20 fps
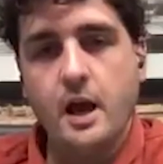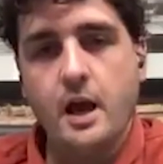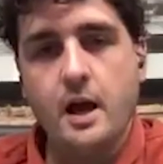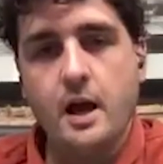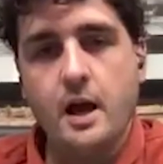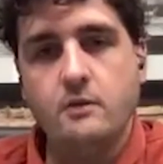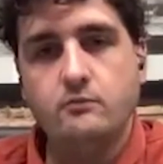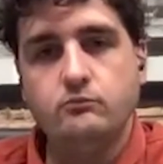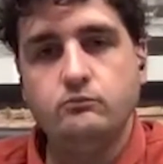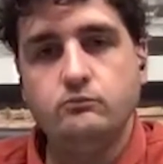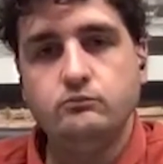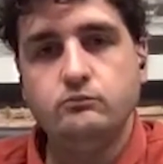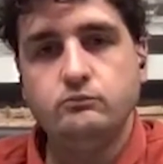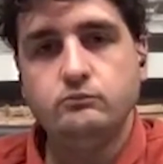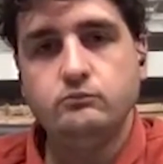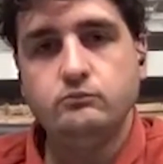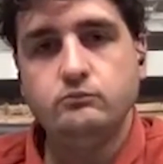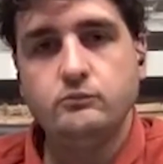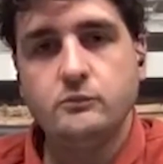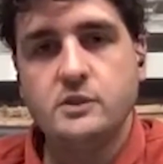
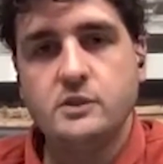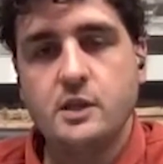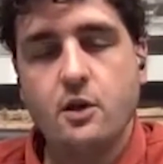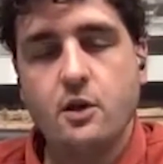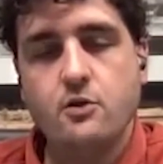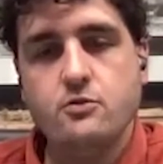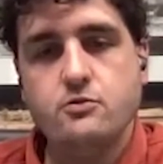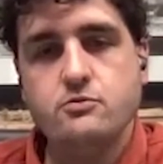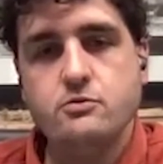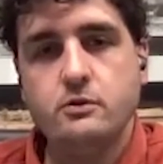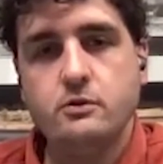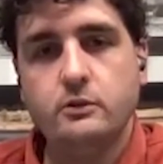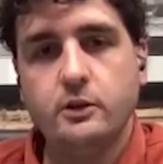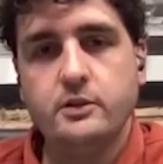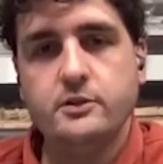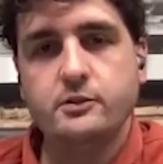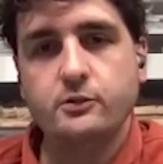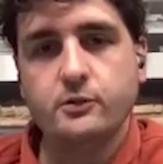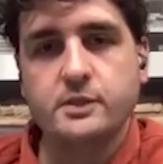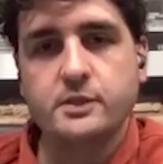Um, so,
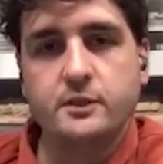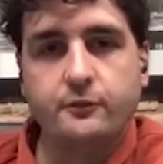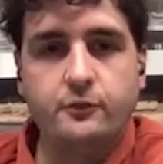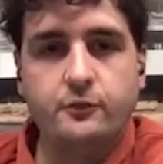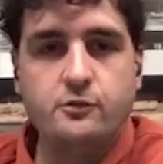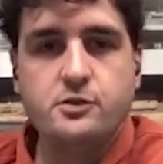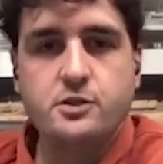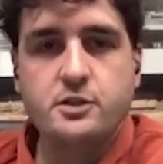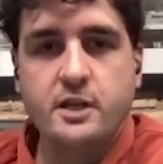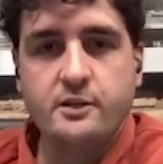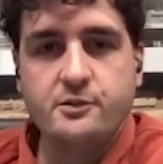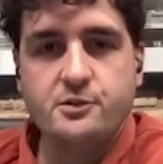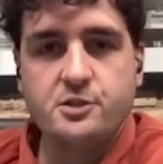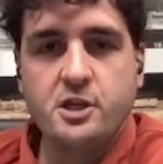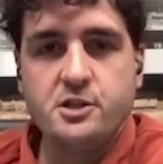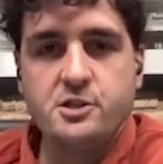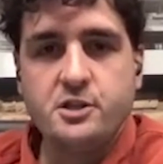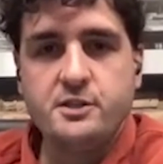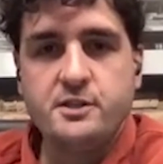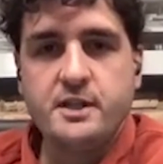looking towards the future now,
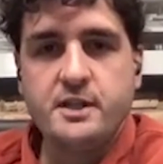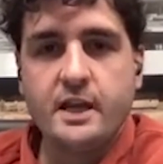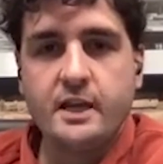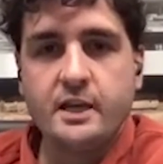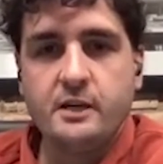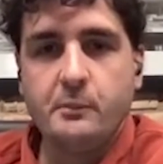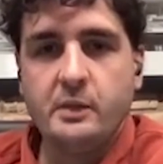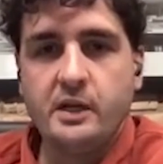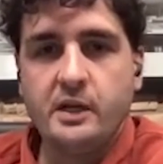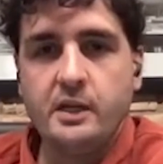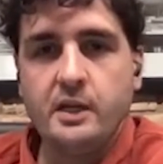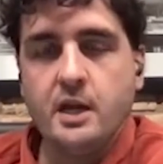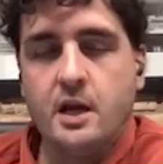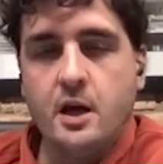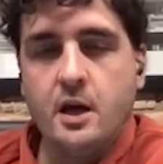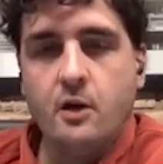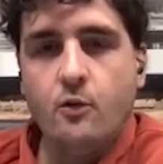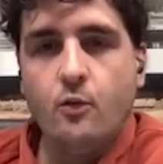changing tech a bit,